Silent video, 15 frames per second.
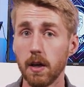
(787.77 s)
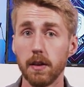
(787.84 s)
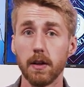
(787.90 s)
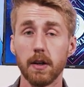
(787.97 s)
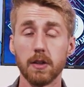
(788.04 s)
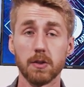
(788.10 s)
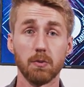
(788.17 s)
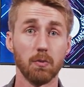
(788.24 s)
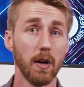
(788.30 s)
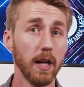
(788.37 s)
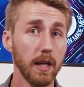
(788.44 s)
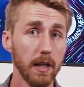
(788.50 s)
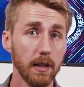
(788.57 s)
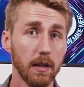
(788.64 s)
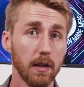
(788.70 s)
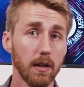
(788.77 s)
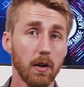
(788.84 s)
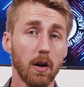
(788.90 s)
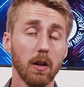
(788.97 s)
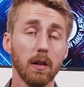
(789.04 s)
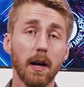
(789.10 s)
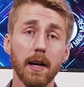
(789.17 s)
There's Reddit.
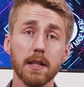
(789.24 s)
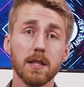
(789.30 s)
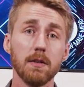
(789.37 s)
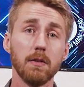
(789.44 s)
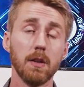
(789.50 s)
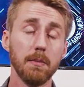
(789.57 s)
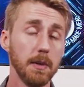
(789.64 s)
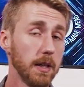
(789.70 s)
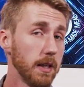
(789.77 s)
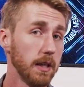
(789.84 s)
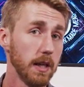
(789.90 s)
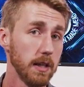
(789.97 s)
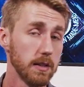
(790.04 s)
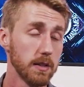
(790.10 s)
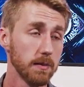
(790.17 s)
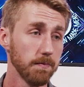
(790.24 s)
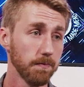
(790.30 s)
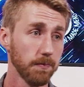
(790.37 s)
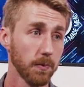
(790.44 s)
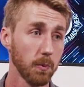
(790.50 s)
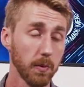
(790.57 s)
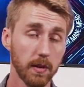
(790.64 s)
There are lots of communities
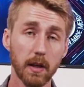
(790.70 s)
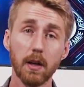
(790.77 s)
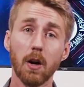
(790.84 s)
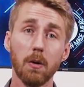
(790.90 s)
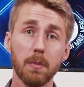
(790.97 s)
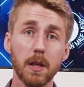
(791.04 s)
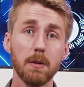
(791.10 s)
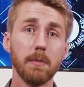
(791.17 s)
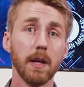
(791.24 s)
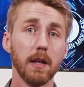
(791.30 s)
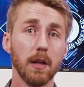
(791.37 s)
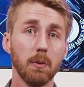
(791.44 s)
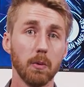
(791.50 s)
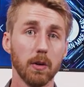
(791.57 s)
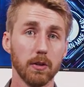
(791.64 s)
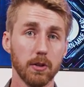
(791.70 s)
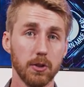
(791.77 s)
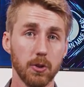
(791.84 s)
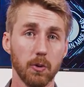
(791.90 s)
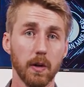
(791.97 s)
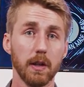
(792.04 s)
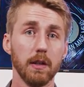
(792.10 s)
within our mead making world to
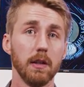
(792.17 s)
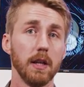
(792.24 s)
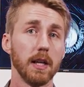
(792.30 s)
join,